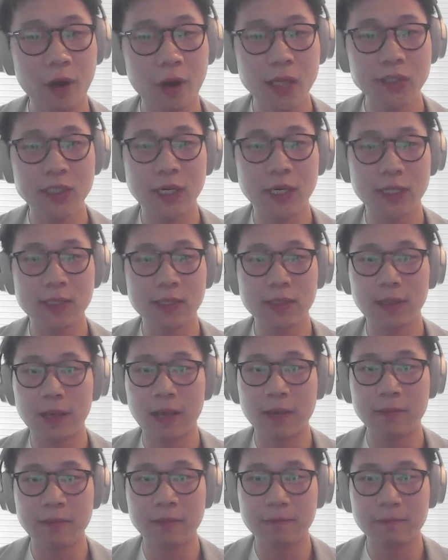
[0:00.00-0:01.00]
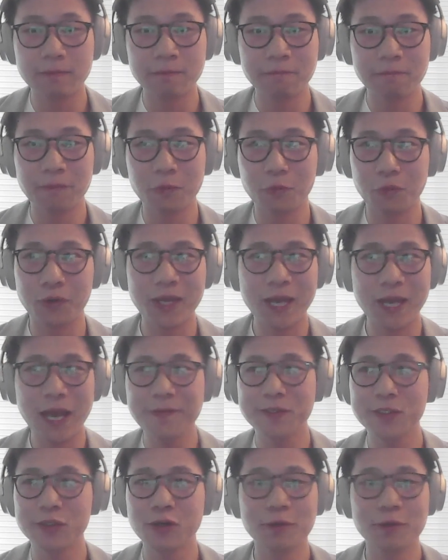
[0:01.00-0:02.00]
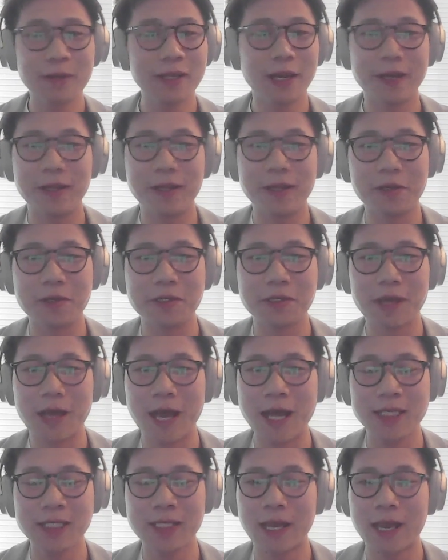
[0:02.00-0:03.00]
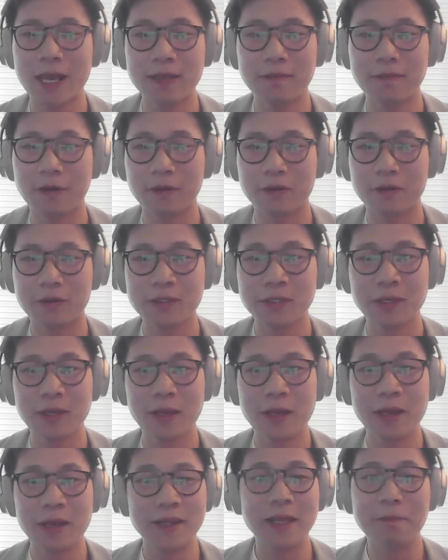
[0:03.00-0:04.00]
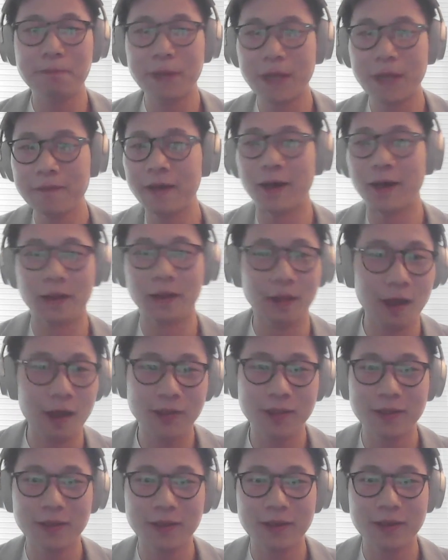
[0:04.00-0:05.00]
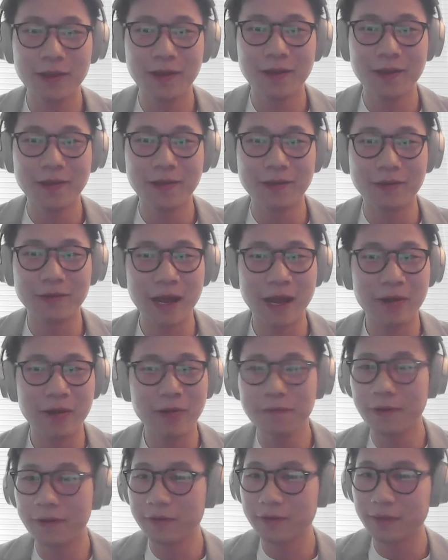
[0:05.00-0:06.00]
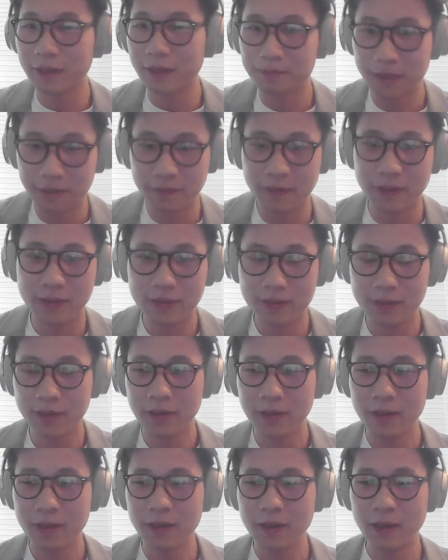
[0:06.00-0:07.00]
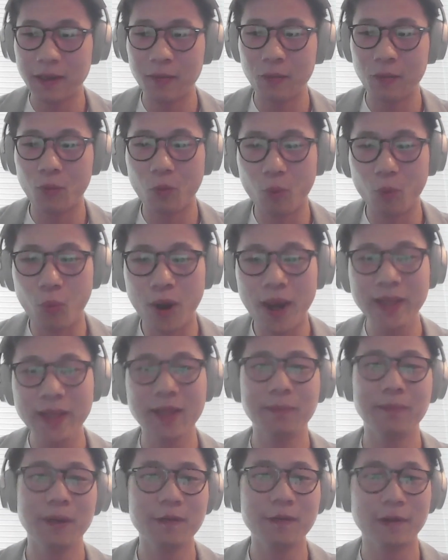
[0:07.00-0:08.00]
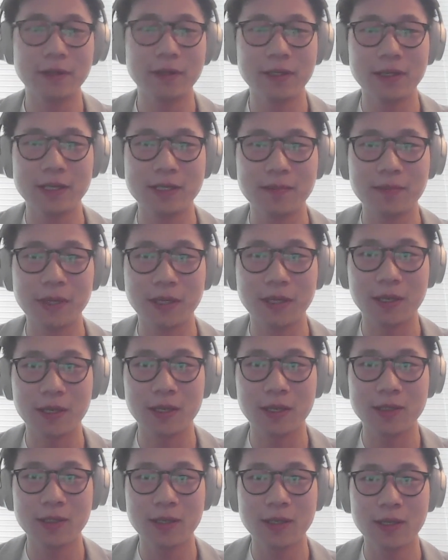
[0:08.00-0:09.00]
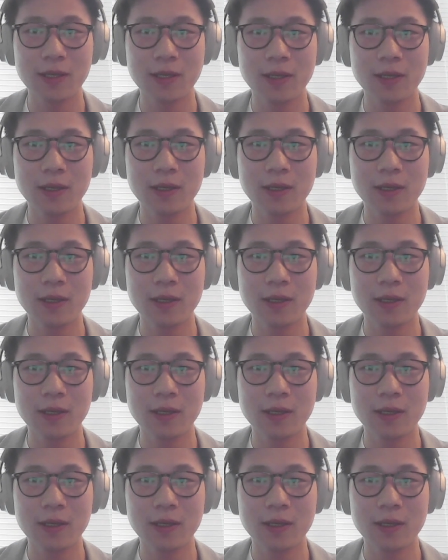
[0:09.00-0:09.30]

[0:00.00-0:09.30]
projects, we have so many ideas. Ask any founders, they pivot a lot. Every founder, they pivot. And why they pivot is because